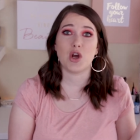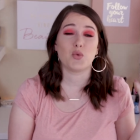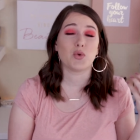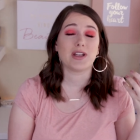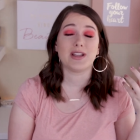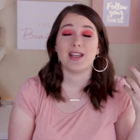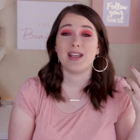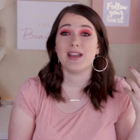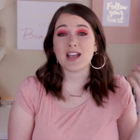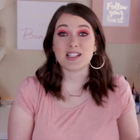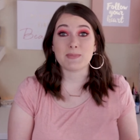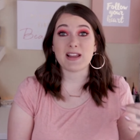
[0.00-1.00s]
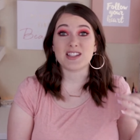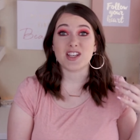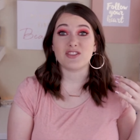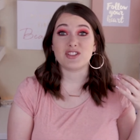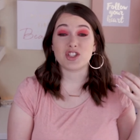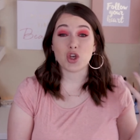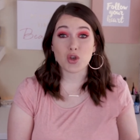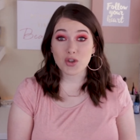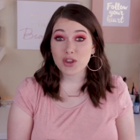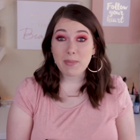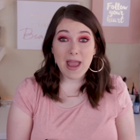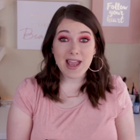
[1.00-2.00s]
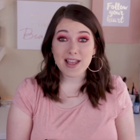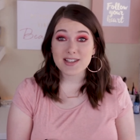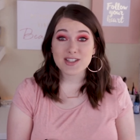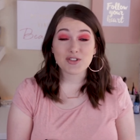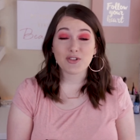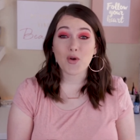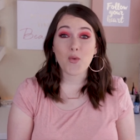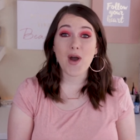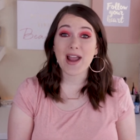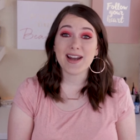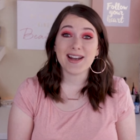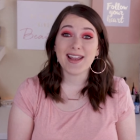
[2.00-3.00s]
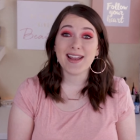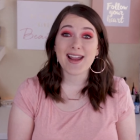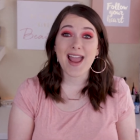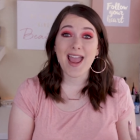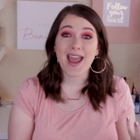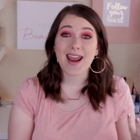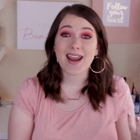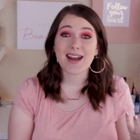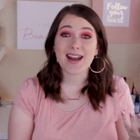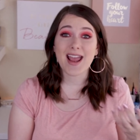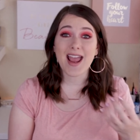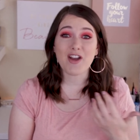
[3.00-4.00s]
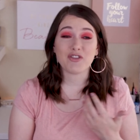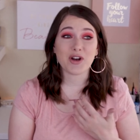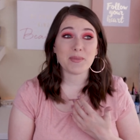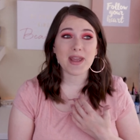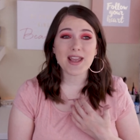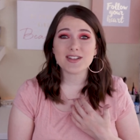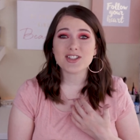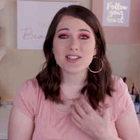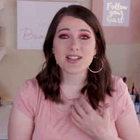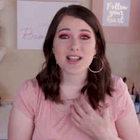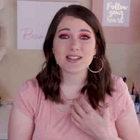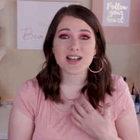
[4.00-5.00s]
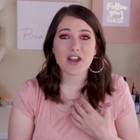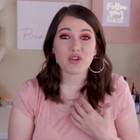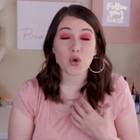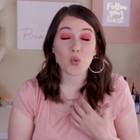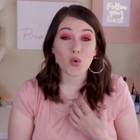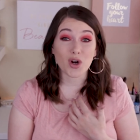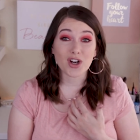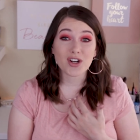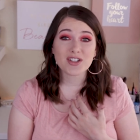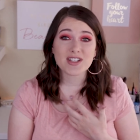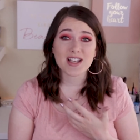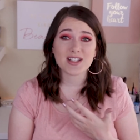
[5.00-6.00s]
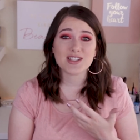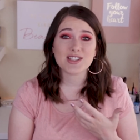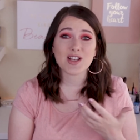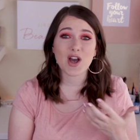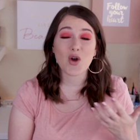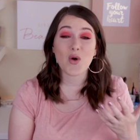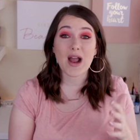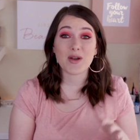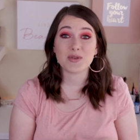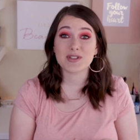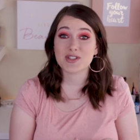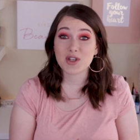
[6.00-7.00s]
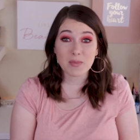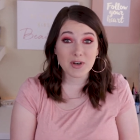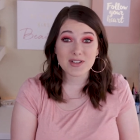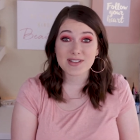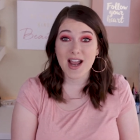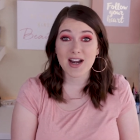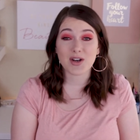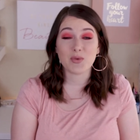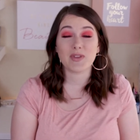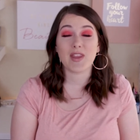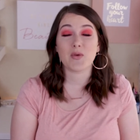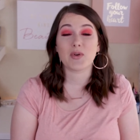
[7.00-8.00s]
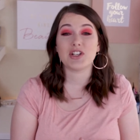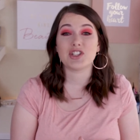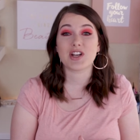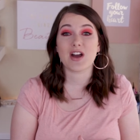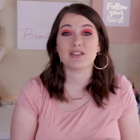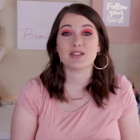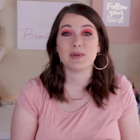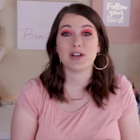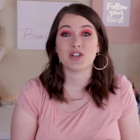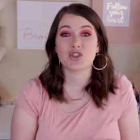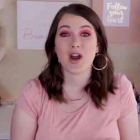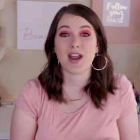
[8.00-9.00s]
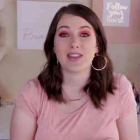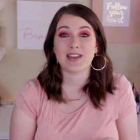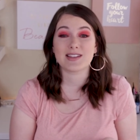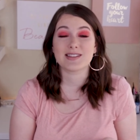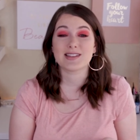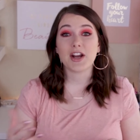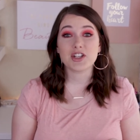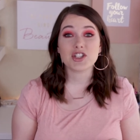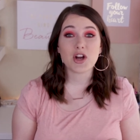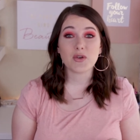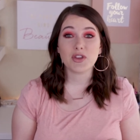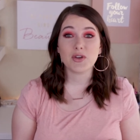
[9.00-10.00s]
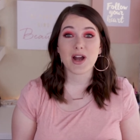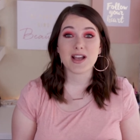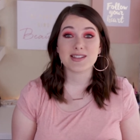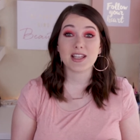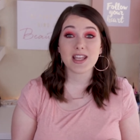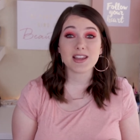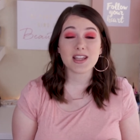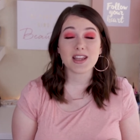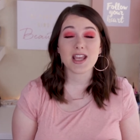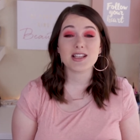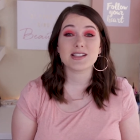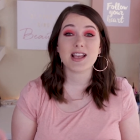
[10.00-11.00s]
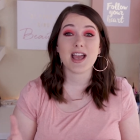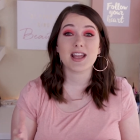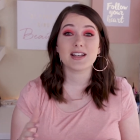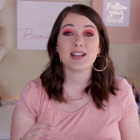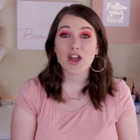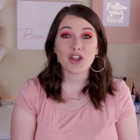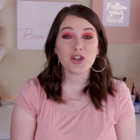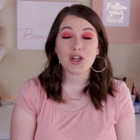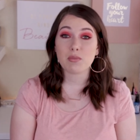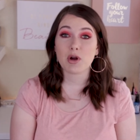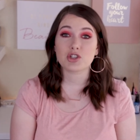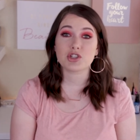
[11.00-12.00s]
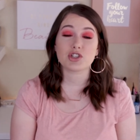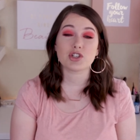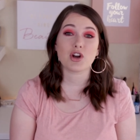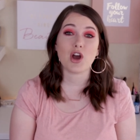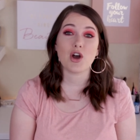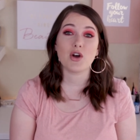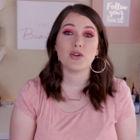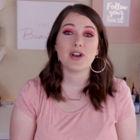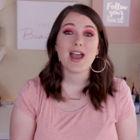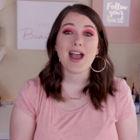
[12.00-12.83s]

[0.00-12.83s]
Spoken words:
really expensive toothpaste for whitening, and for me it just has never worked. And so I was super excited when they reached out to me to try this. I'm going to share with you guys the kit that they send, how you can purchase your own,